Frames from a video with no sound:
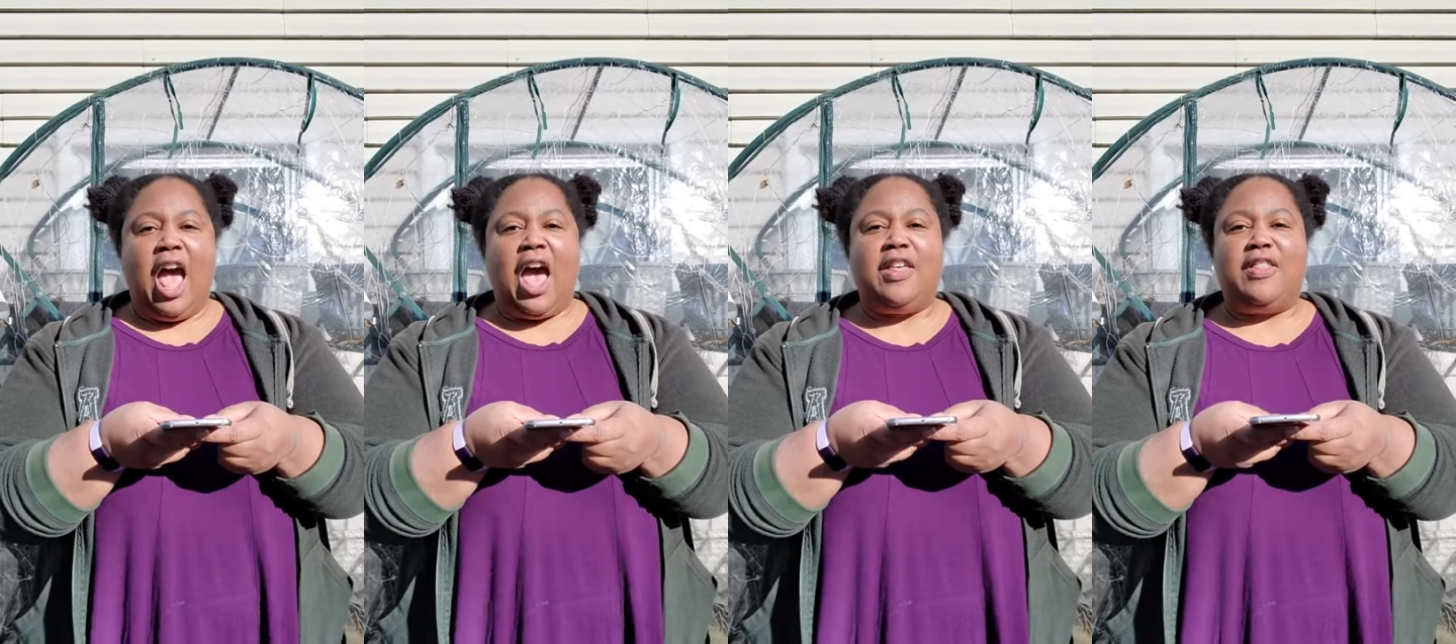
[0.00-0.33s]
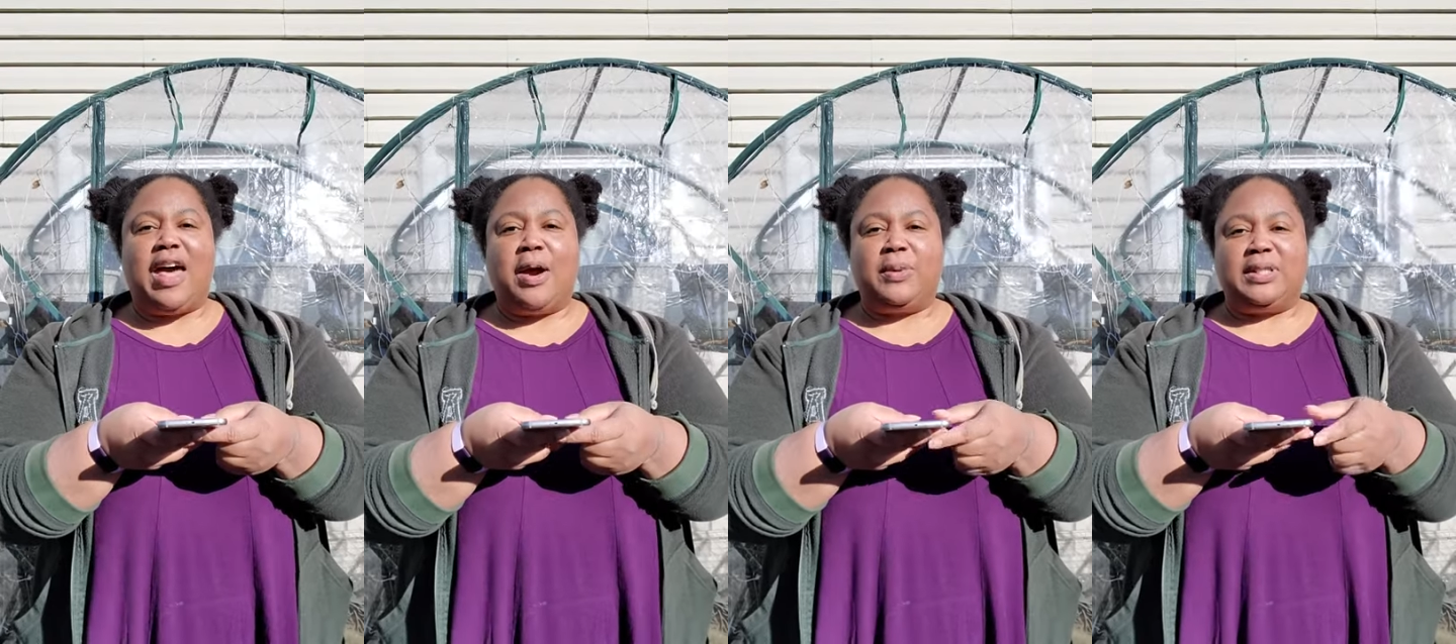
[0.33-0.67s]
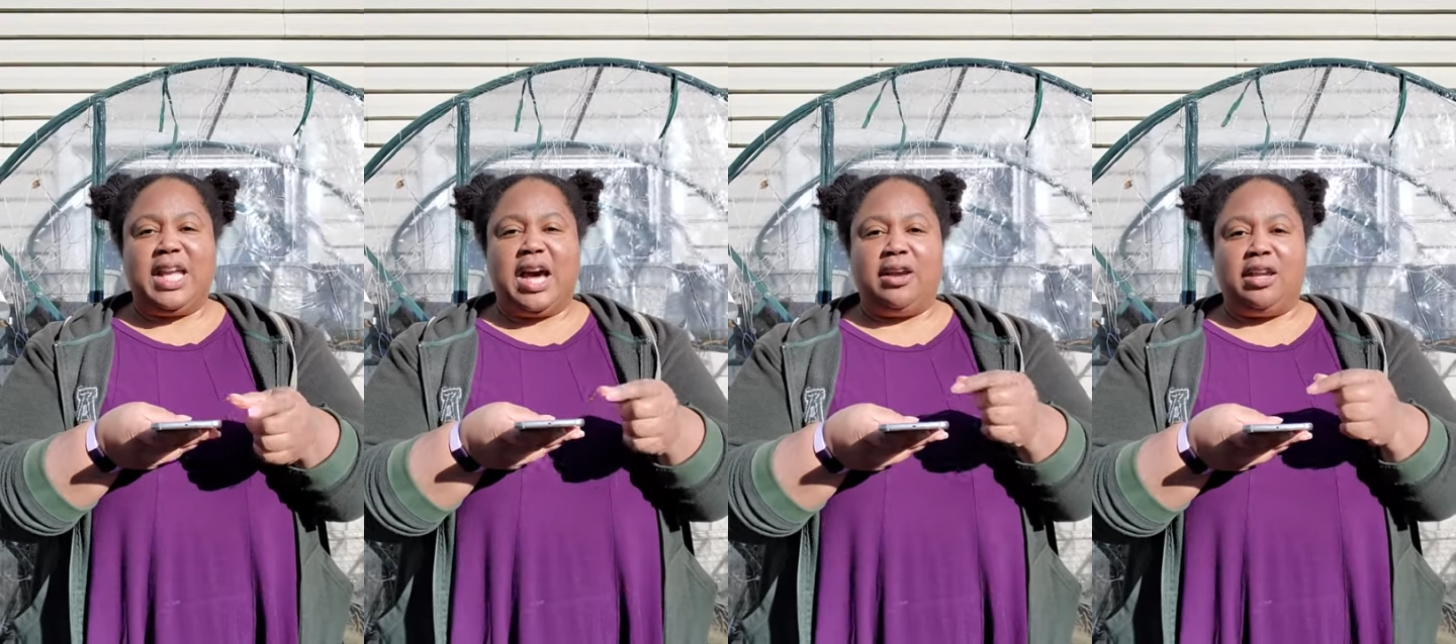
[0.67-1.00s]
And then that will
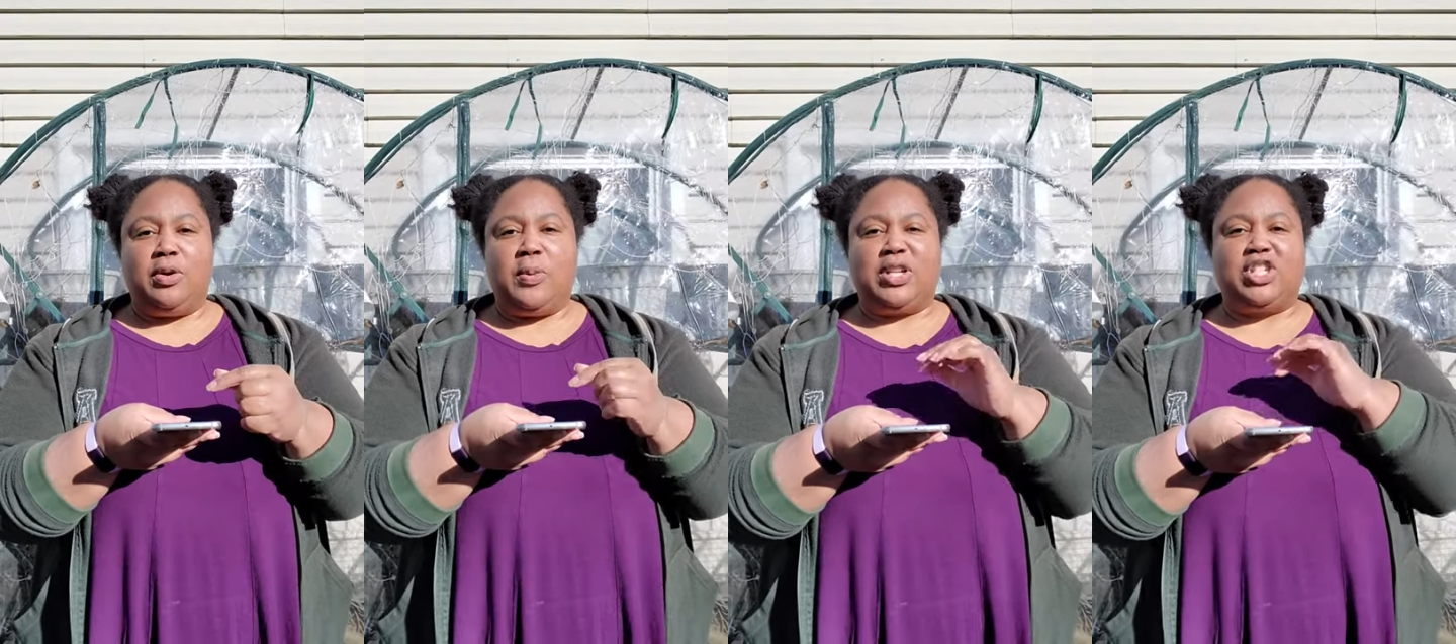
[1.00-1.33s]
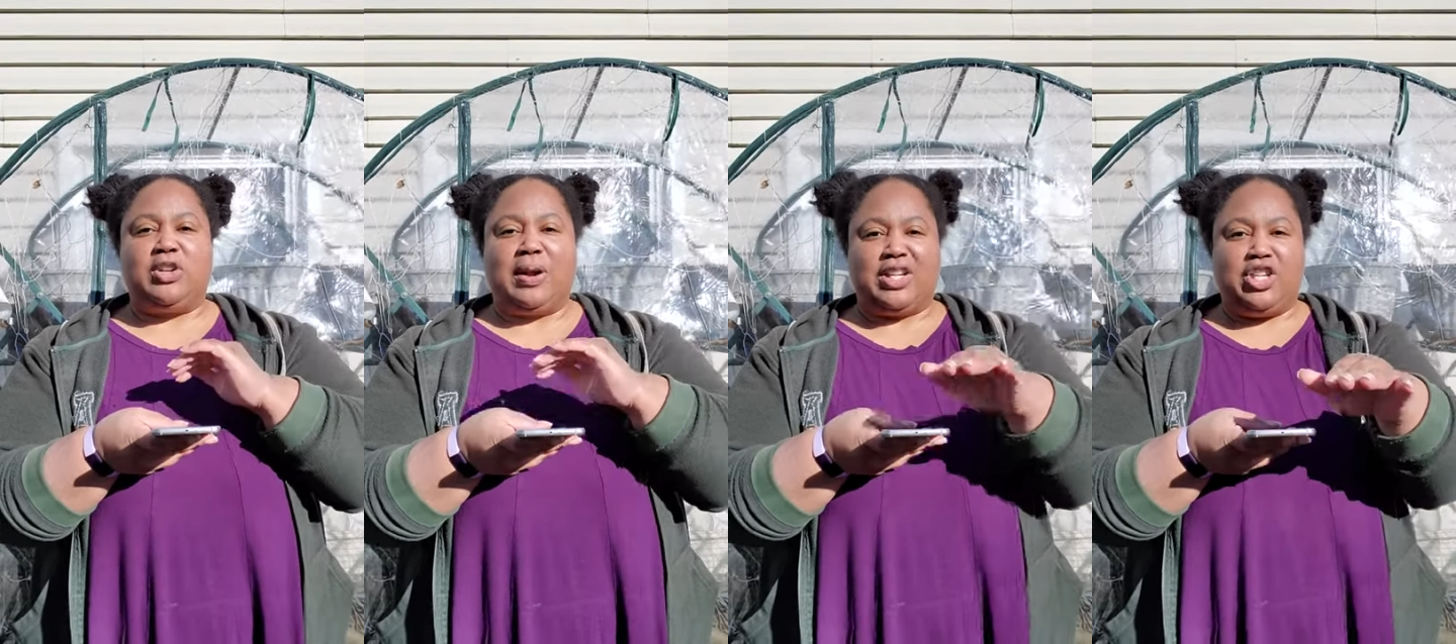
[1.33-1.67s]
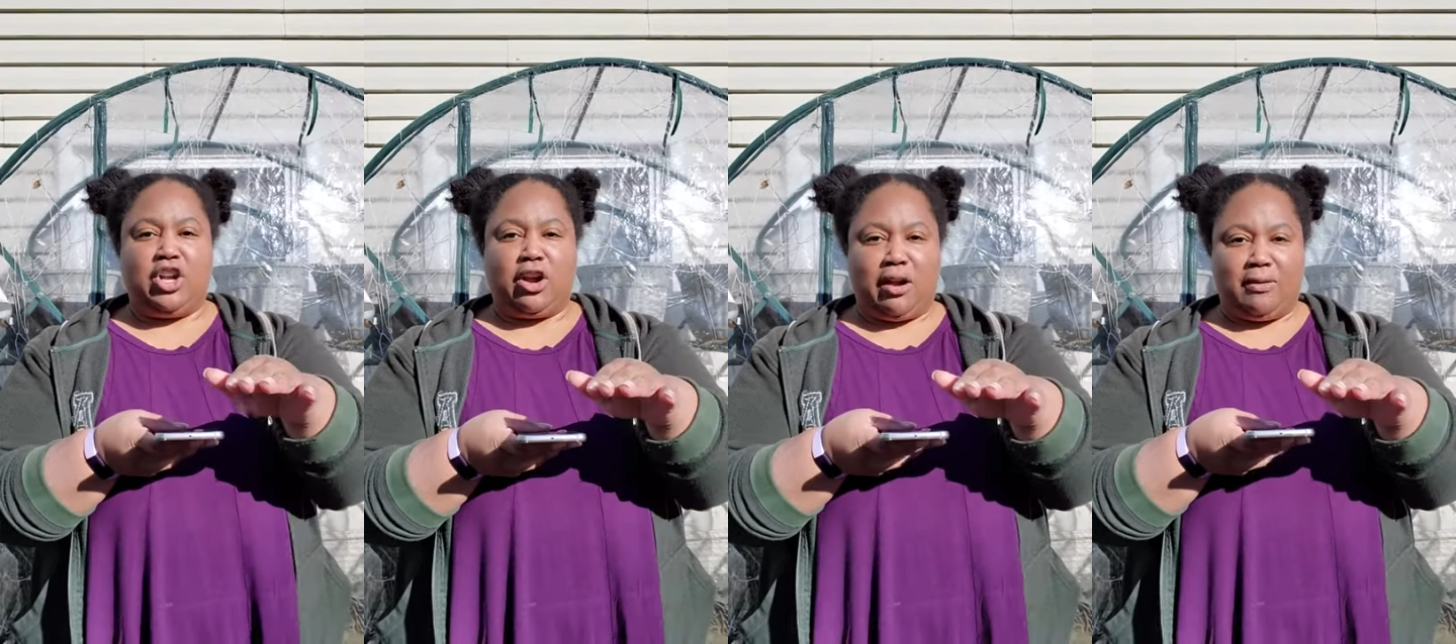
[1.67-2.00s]
tell you which direction
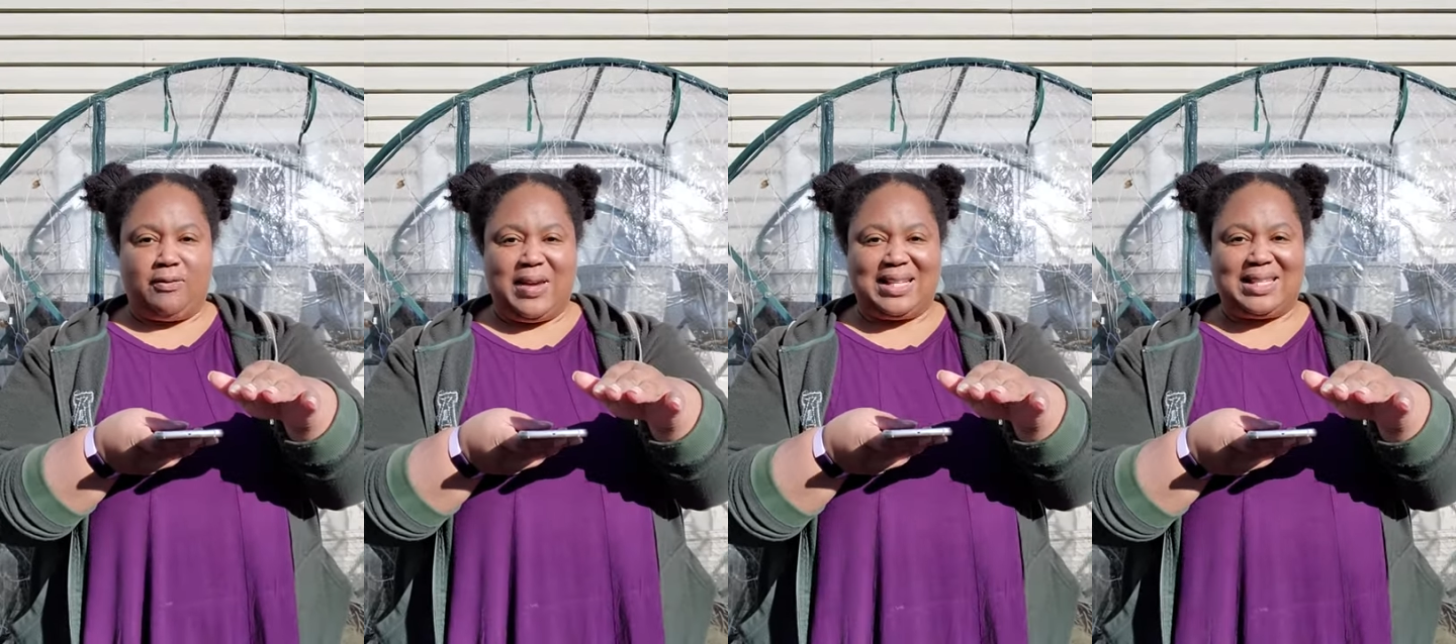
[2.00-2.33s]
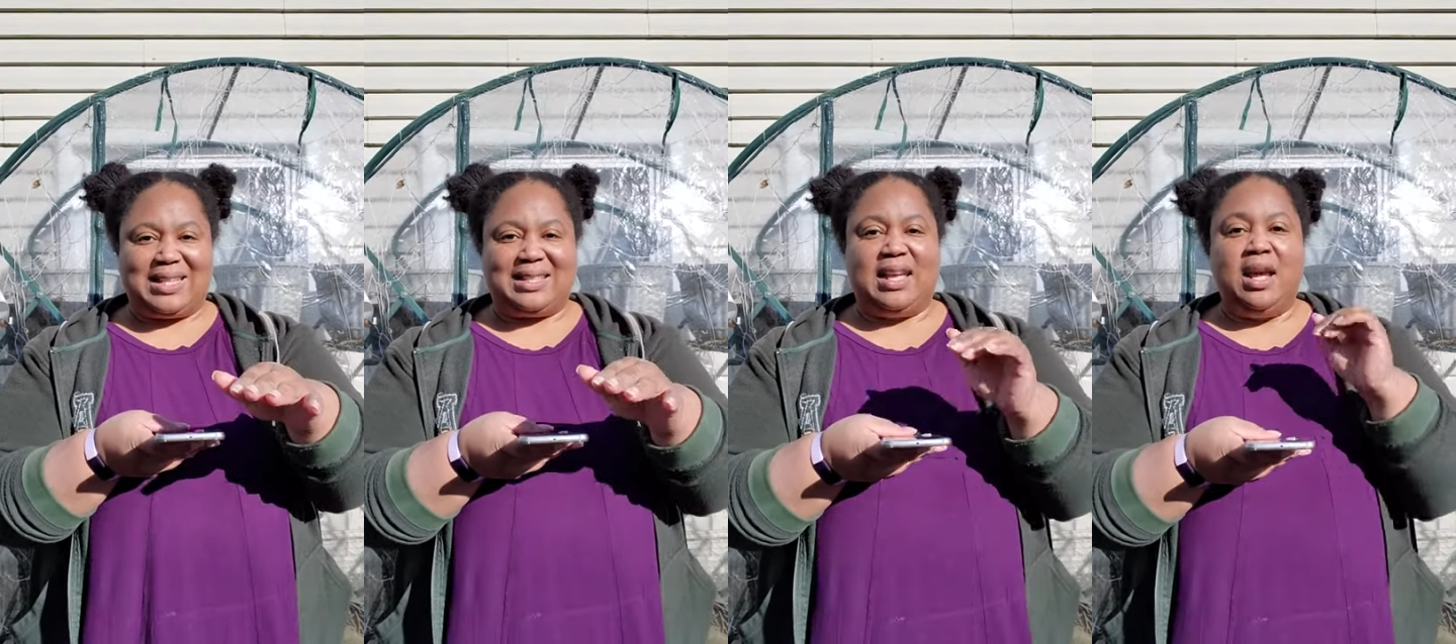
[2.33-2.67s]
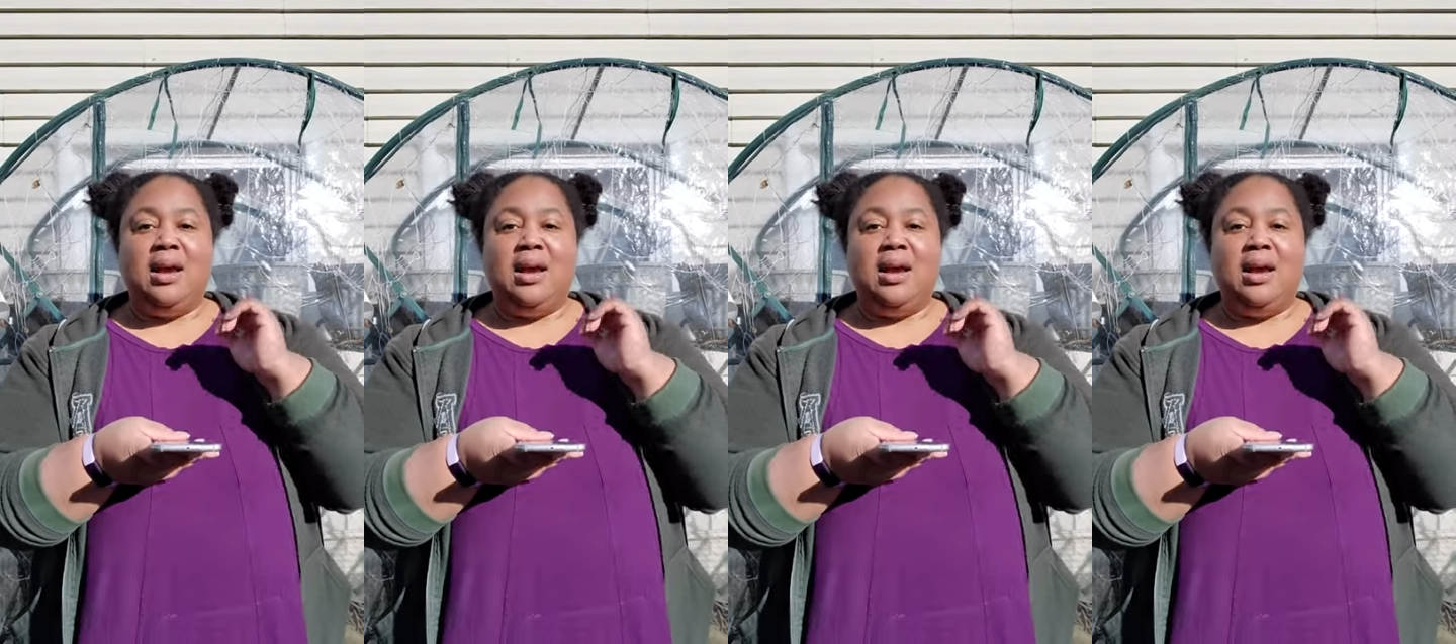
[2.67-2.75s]
your garden faces.